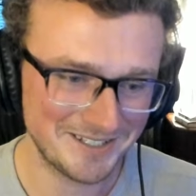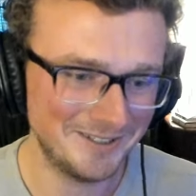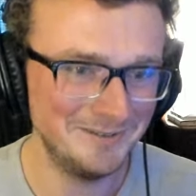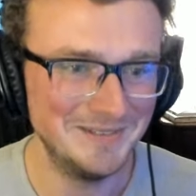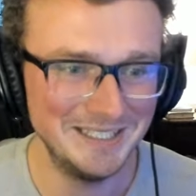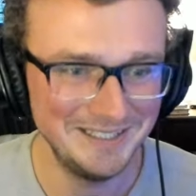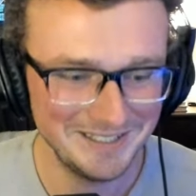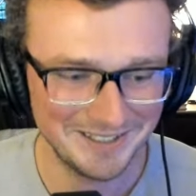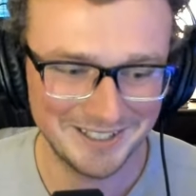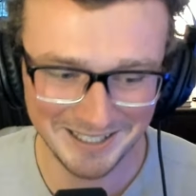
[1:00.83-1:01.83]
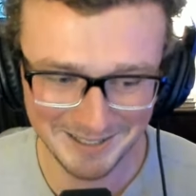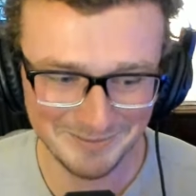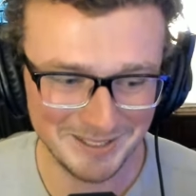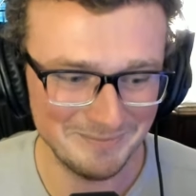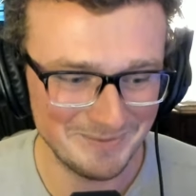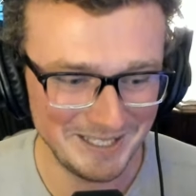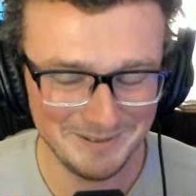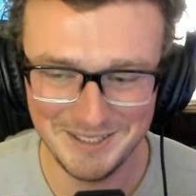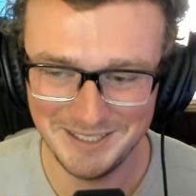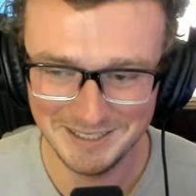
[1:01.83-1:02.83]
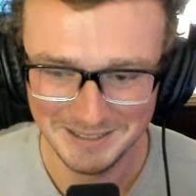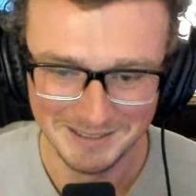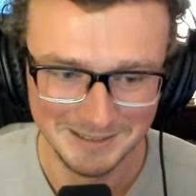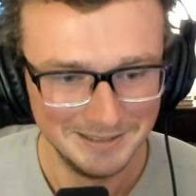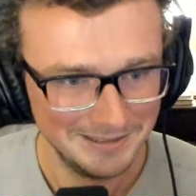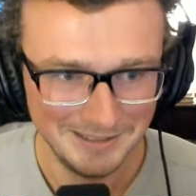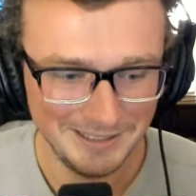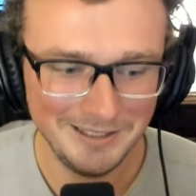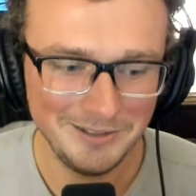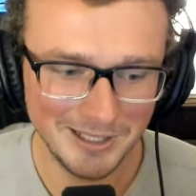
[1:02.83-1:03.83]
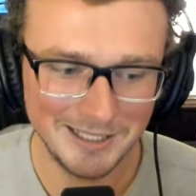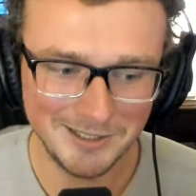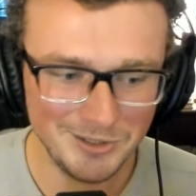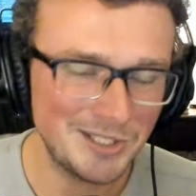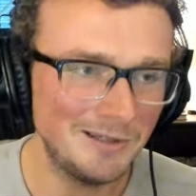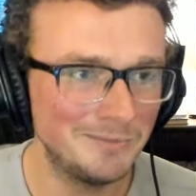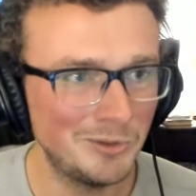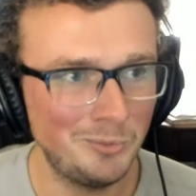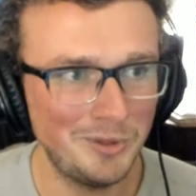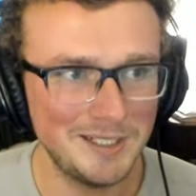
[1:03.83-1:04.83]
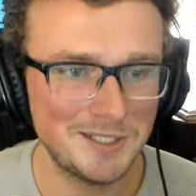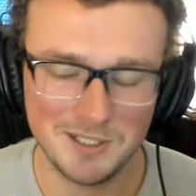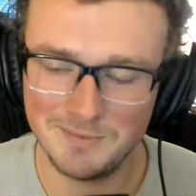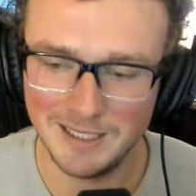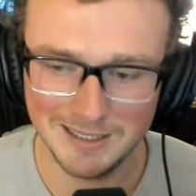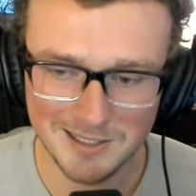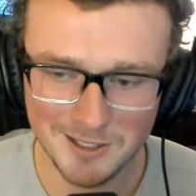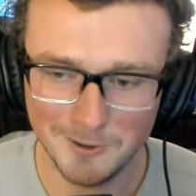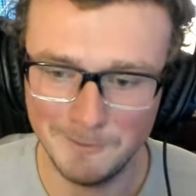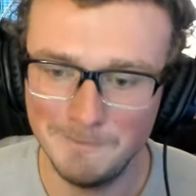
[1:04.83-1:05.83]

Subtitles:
go, man. Compton, baby. You got to do something to impress this man. Let's go.